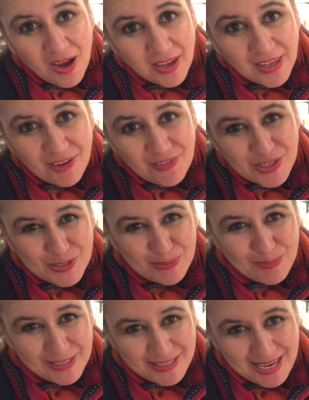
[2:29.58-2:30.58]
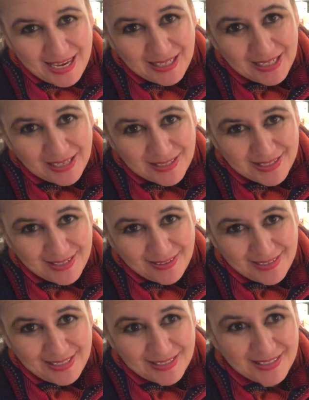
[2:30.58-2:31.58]
I gave some to my dad last
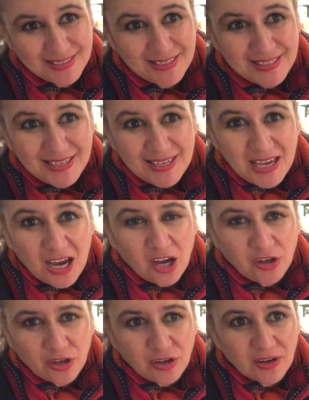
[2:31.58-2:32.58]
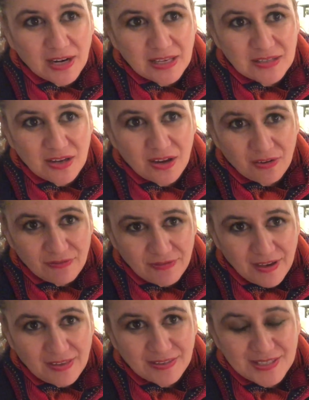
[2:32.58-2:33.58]
night. Oh no, not last night, on
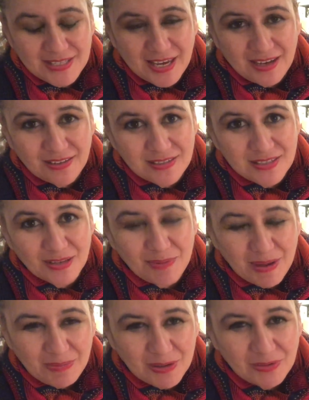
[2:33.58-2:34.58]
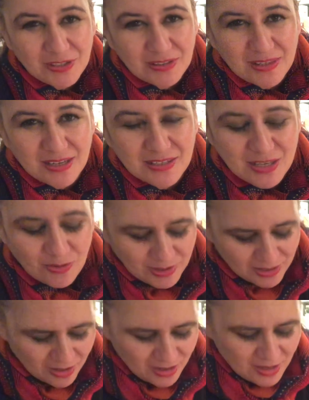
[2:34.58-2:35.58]
Father's Day. So maybe you do that. So
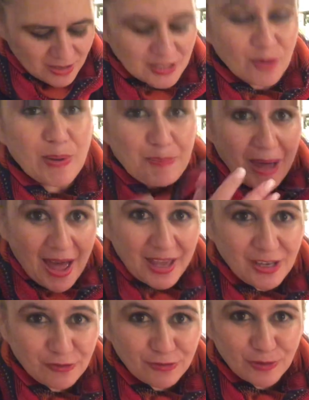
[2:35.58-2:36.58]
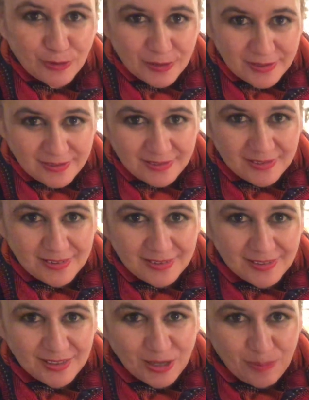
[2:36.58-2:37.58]
we're paying it forward.
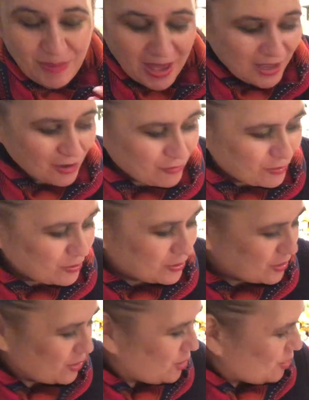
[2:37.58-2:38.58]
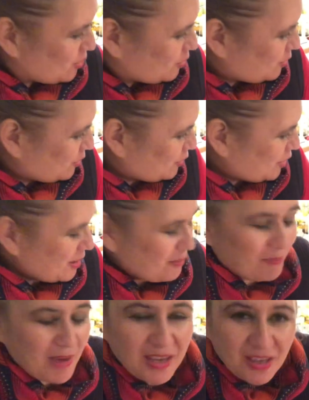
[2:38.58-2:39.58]
You know, paying it forward. Or
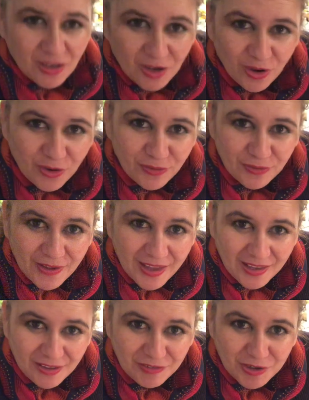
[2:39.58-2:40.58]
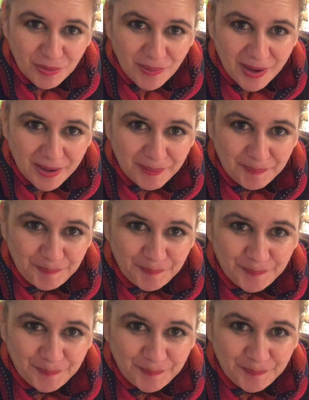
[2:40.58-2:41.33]
make a loaf and give it away.